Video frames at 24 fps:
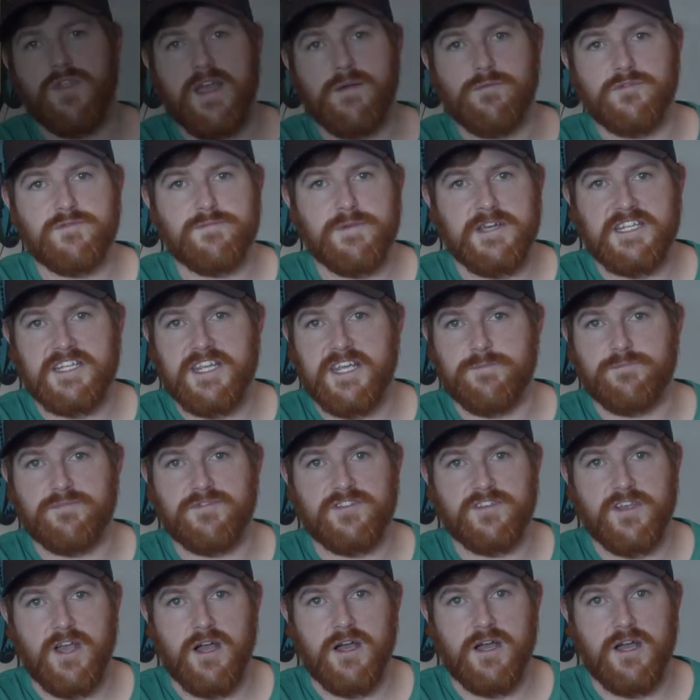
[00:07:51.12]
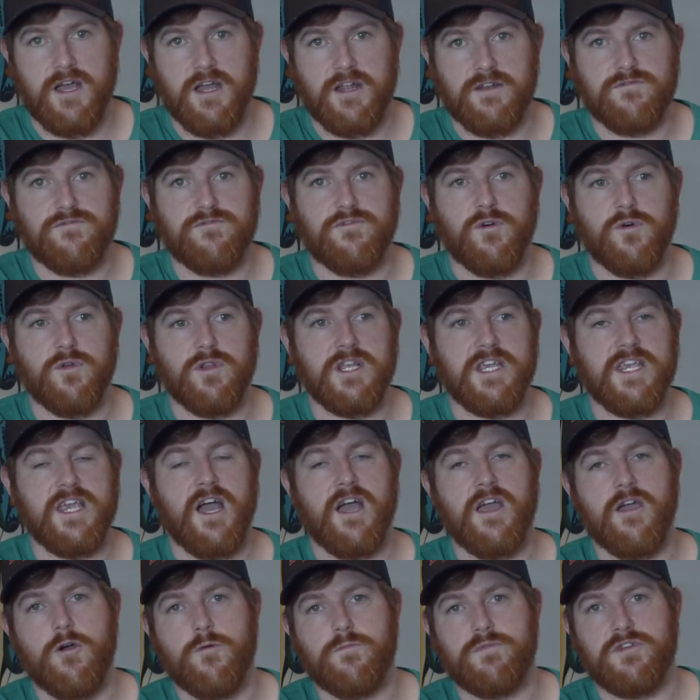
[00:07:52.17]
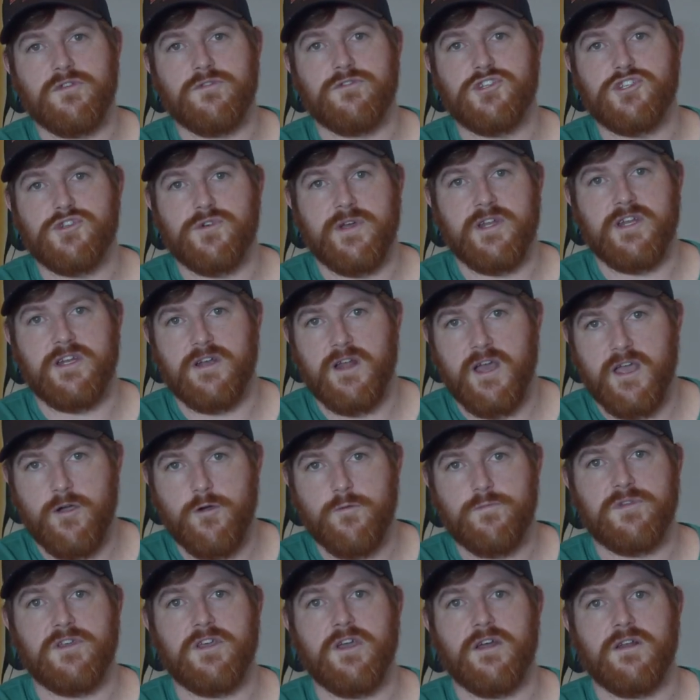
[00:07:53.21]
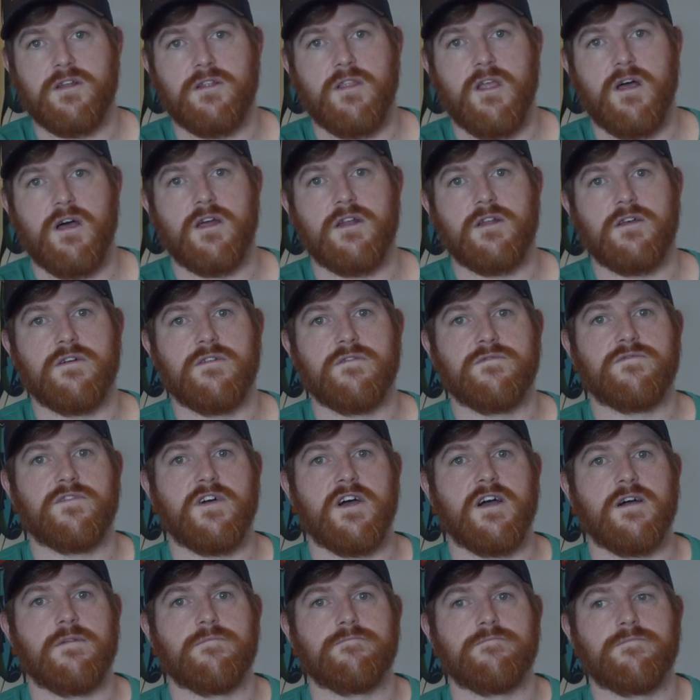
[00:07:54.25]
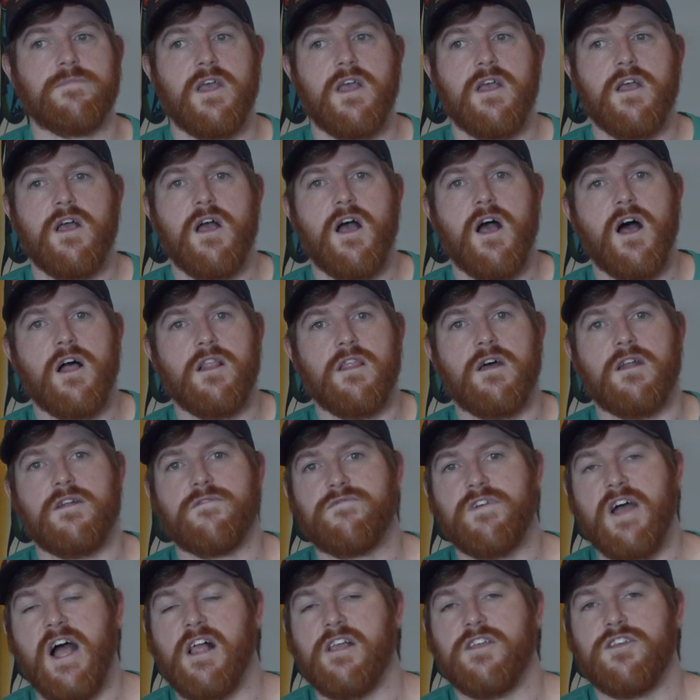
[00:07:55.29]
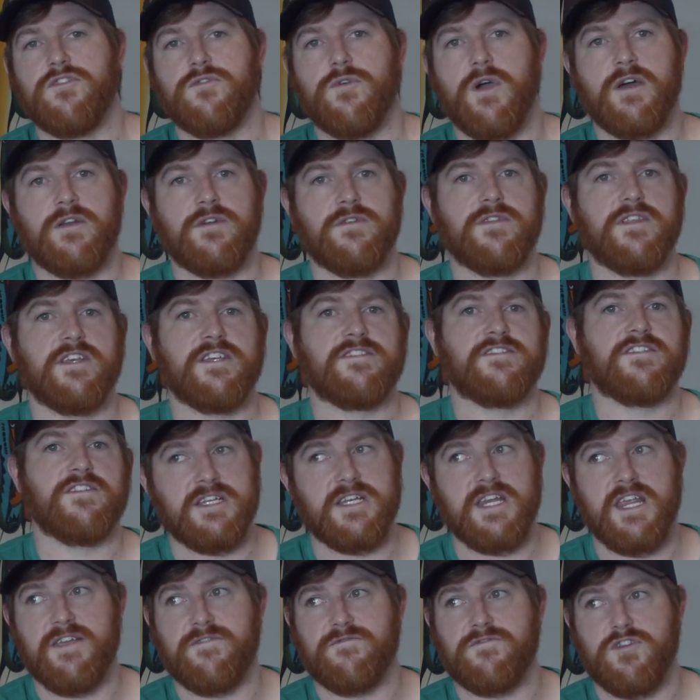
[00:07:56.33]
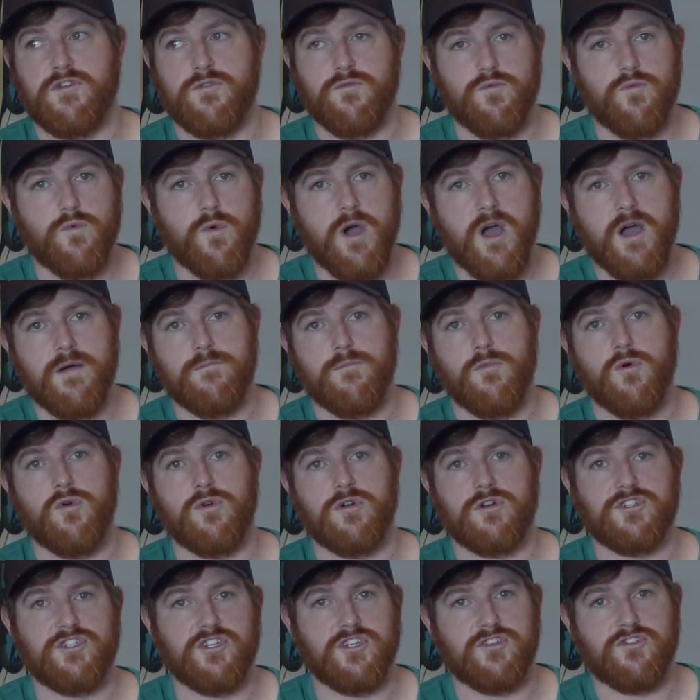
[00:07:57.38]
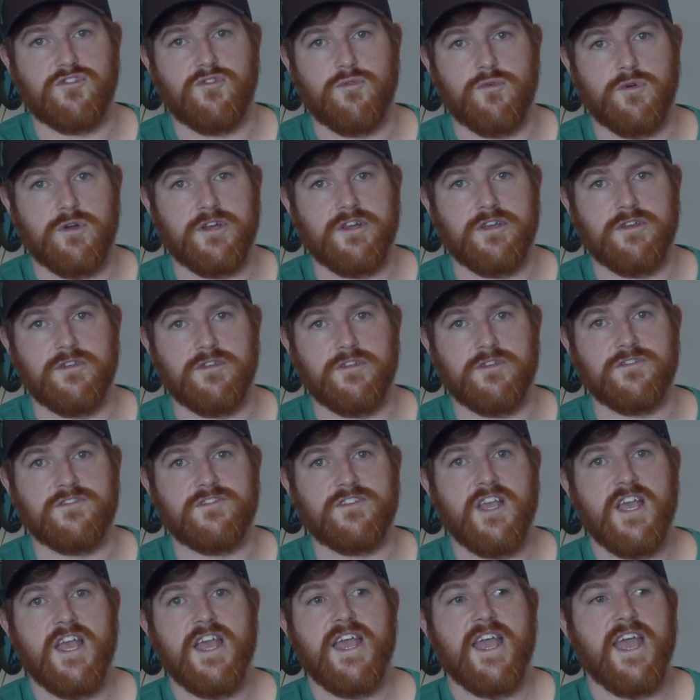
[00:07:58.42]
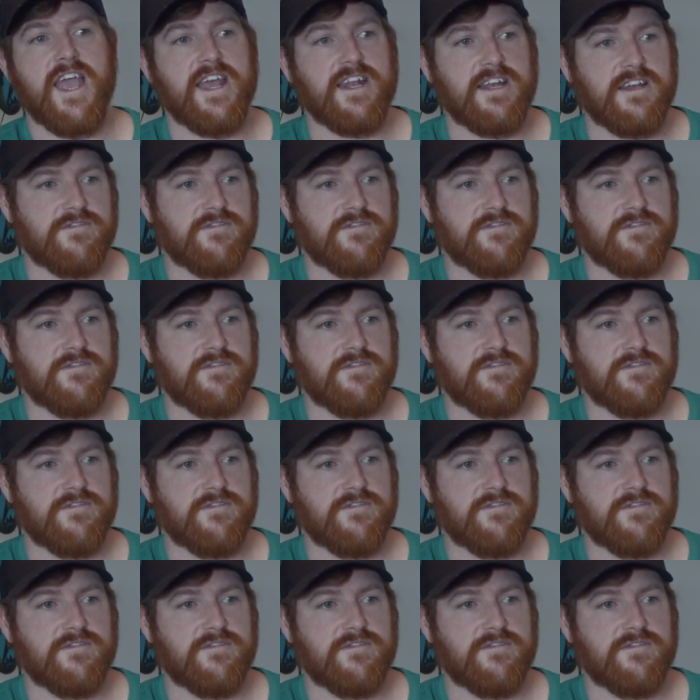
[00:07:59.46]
that was my tips on Foley. I hope you enjoyed it. I hope you got a lot of um, a lot of value out of this. And if you want more tutorials and